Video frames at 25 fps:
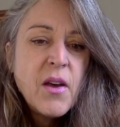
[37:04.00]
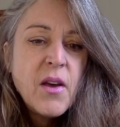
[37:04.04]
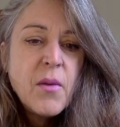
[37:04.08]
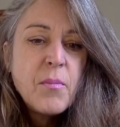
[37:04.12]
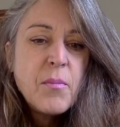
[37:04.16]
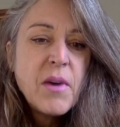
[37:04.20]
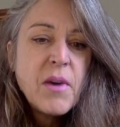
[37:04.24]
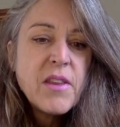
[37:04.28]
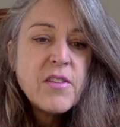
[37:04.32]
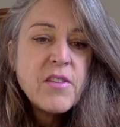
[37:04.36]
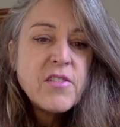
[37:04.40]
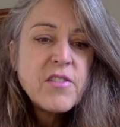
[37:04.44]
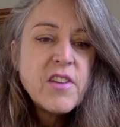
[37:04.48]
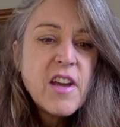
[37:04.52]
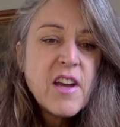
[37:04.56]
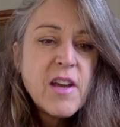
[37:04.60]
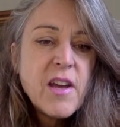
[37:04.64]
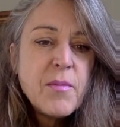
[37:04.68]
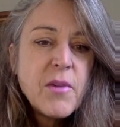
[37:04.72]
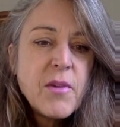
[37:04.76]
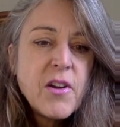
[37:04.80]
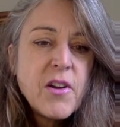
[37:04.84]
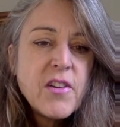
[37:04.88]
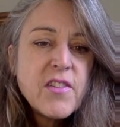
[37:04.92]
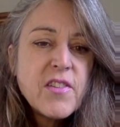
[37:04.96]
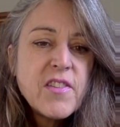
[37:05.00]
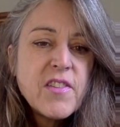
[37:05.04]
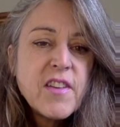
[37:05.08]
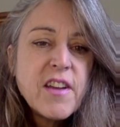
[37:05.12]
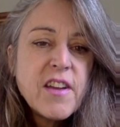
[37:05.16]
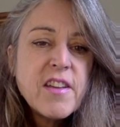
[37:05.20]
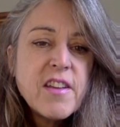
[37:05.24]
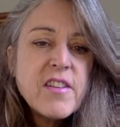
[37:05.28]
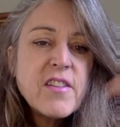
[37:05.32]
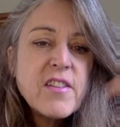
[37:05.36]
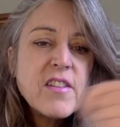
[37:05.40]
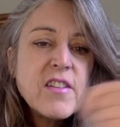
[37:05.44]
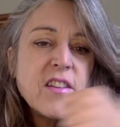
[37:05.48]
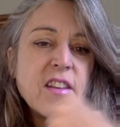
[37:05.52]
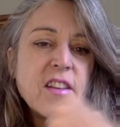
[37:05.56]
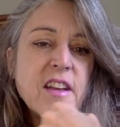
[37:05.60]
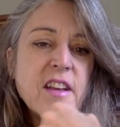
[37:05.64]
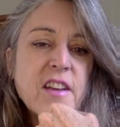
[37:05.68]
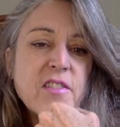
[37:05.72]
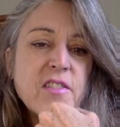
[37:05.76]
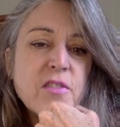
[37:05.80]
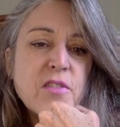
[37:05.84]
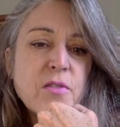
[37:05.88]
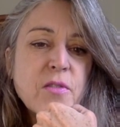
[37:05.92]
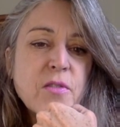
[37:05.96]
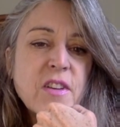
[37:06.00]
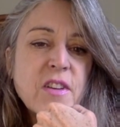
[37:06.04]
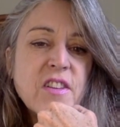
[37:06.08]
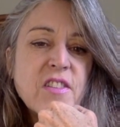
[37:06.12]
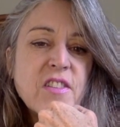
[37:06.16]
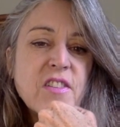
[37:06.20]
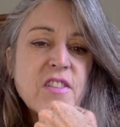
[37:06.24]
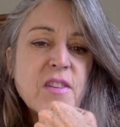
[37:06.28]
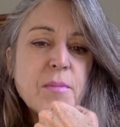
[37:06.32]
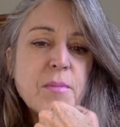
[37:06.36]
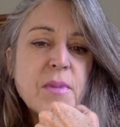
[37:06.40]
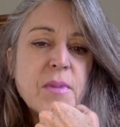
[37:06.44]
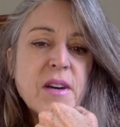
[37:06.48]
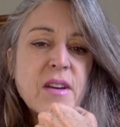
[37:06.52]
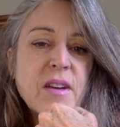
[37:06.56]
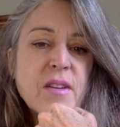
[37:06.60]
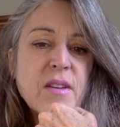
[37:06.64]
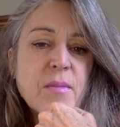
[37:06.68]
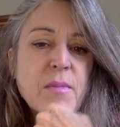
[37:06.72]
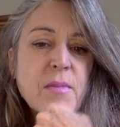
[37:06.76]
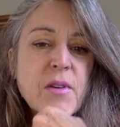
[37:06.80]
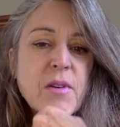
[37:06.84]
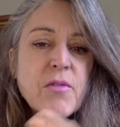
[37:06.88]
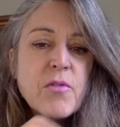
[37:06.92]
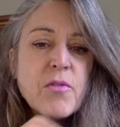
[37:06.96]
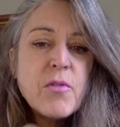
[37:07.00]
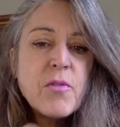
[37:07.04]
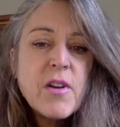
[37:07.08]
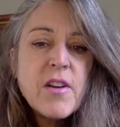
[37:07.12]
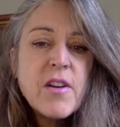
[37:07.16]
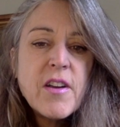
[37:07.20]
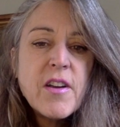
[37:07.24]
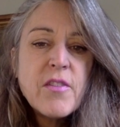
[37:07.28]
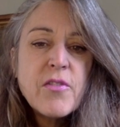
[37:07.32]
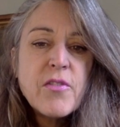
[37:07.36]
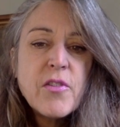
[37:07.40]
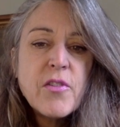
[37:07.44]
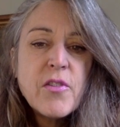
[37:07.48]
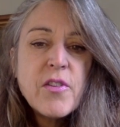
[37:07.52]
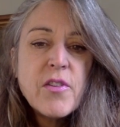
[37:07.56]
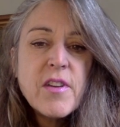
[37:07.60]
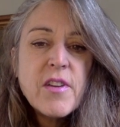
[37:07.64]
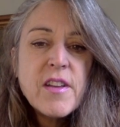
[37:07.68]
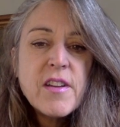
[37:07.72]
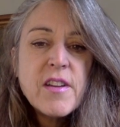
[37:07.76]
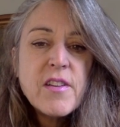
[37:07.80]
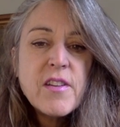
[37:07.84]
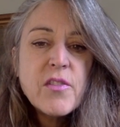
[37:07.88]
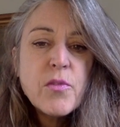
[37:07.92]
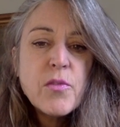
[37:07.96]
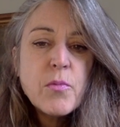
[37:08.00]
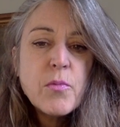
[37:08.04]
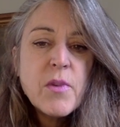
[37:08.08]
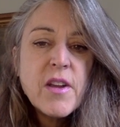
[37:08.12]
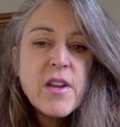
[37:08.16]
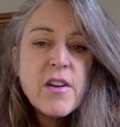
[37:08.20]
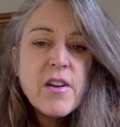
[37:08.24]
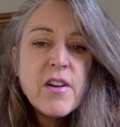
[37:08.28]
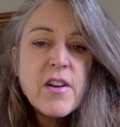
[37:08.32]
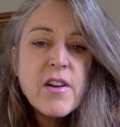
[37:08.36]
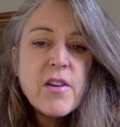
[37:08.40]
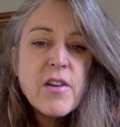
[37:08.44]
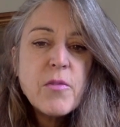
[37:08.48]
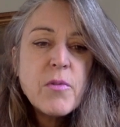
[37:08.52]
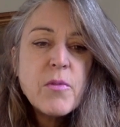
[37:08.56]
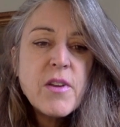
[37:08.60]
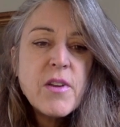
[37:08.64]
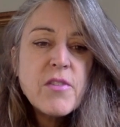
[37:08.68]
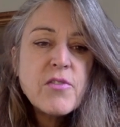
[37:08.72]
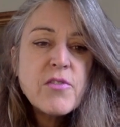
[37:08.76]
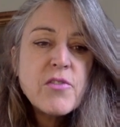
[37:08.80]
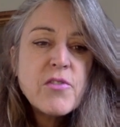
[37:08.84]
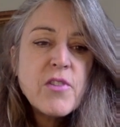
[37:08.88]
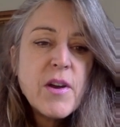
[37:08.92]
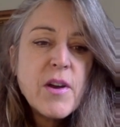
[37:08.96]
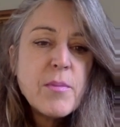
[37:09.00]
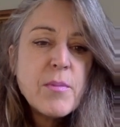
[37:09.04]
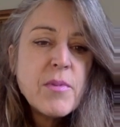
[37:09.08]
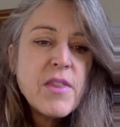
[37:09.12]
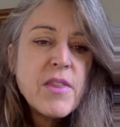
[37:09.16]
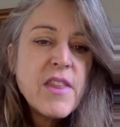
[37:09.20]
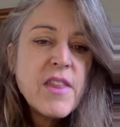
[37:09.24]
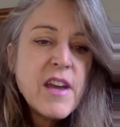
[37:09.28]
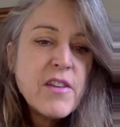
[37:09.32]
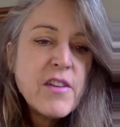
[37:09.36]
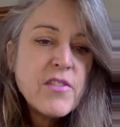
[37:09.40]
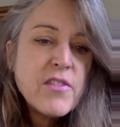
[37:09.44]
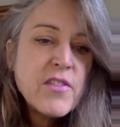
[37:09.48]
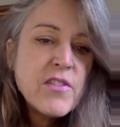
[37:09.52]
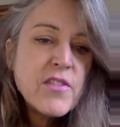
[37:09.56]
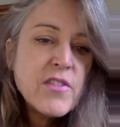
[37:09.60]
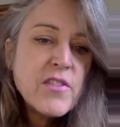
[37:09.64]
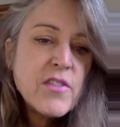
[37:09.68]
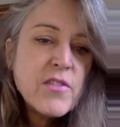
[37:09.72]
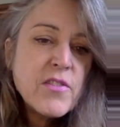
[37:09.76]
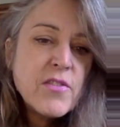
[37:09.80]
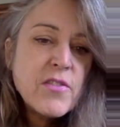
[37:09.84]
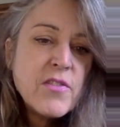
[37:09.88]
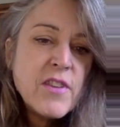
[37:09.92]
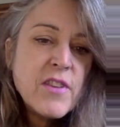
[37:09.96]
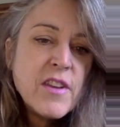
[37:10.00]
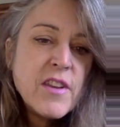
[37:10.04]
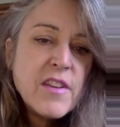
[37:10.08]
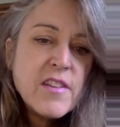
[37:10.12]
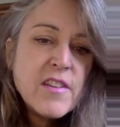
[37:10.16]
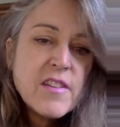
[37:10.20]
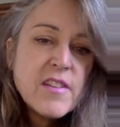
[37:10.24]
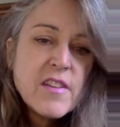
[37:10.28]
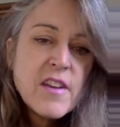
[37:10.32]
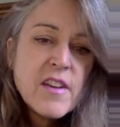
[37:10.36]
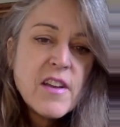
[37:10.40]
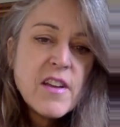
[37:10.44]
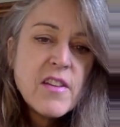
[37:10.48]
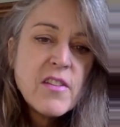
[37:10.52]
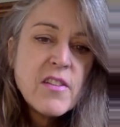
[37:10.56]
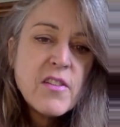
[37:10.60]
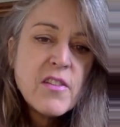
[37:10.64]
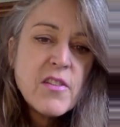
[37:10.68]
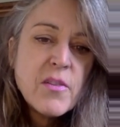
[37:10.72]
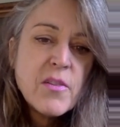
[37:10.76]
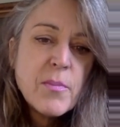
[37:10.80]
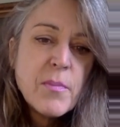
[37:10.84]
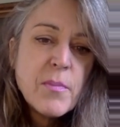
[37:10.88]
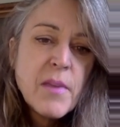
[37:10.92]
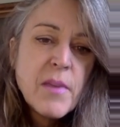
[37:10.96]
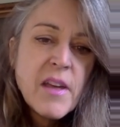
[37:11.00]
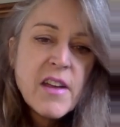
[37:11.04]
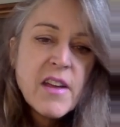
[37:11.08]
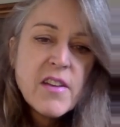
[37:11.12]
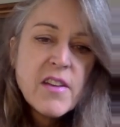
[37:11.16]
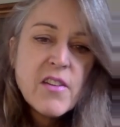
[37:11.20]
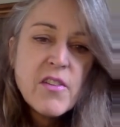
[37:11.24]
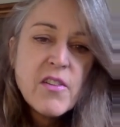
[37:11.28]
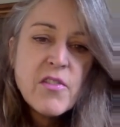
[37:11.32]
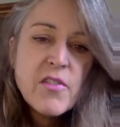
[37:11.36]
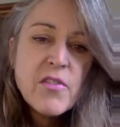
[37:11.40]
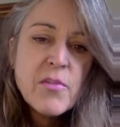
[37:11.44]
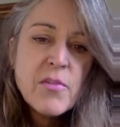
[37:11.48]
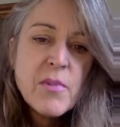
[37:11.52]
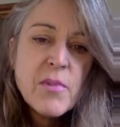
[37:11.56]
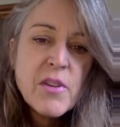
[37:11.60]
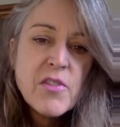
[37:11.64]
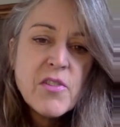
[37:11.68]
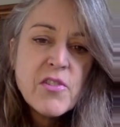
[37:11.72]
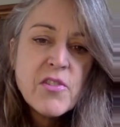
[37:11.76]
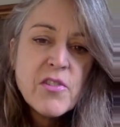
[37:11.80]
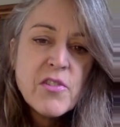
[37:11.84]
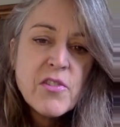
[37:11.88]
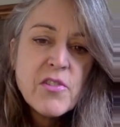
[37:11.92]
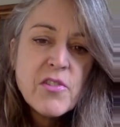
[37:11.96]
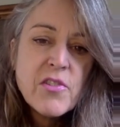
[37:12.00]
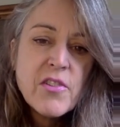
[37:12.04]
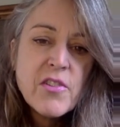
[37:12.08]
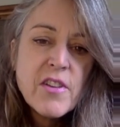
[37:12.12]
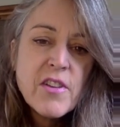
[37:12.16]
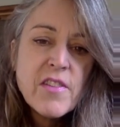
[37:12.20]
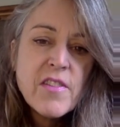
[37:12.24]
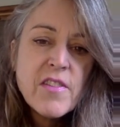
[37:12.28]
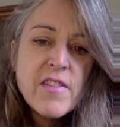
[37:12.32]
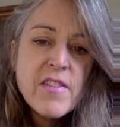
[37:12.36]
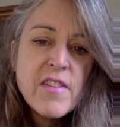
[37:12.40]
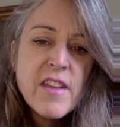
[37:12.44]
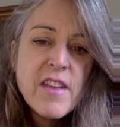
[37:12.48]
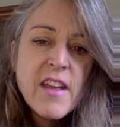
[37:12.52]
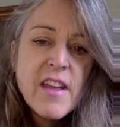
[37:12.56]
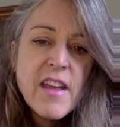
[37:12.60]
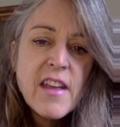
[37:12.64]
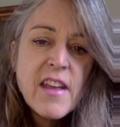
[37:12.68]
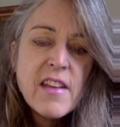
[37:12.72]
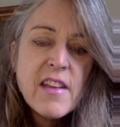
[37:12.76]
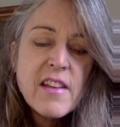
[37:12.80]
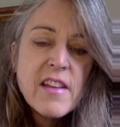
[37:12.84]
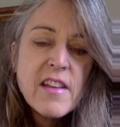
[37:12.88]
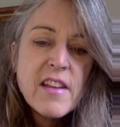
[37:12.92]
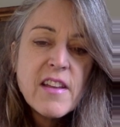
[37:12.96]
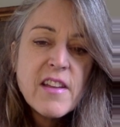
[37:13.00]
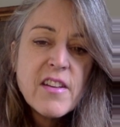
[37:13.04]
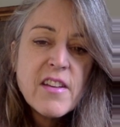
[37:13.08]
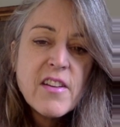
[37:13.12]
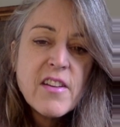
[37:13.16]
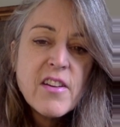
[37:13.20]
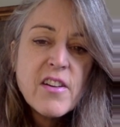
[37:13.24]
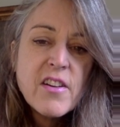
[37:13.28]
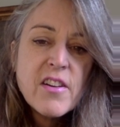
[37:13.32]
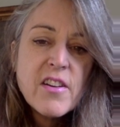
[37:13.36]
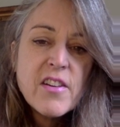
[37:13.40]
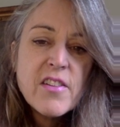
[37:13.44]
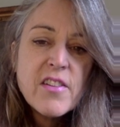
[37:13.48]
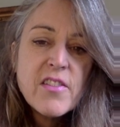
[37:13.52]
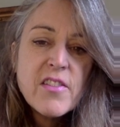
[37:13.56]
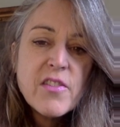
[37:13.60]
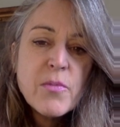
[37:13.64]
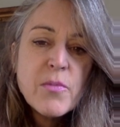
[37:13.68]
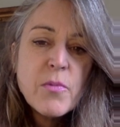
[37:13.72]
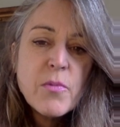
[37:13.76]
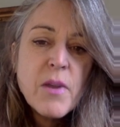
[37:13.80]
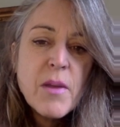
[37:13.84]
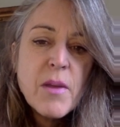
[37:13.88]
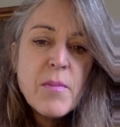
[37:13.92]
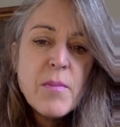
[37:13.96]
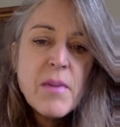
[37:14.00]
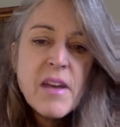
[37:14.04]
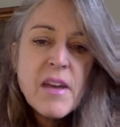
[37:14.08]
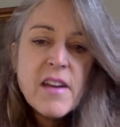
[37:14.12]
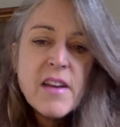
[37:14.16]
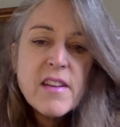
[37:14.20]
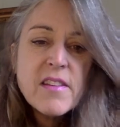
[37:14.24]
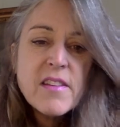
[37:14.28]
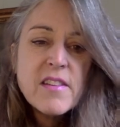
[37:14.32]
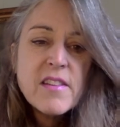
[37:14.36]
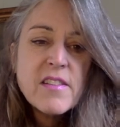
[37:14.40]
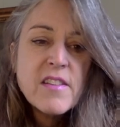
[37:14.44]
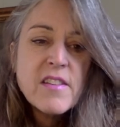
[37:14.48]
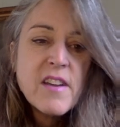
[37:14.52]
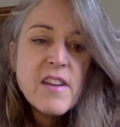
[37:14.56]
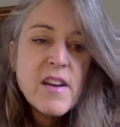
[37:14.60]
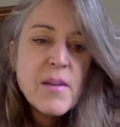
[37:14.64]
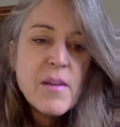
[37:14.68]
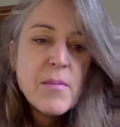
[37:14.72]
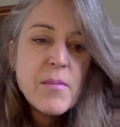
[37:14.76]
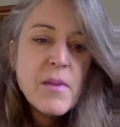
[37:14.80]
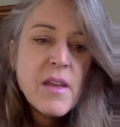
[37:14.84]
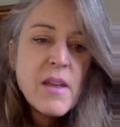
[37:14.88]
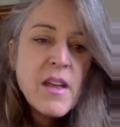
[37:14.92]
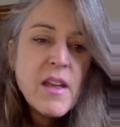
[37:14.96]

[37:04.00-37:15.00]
By the time our cycle has reached the bottom of wherever it is we are, we have dropped thousands of feet. I look back over my shoulder and see ant like cars way back at the top.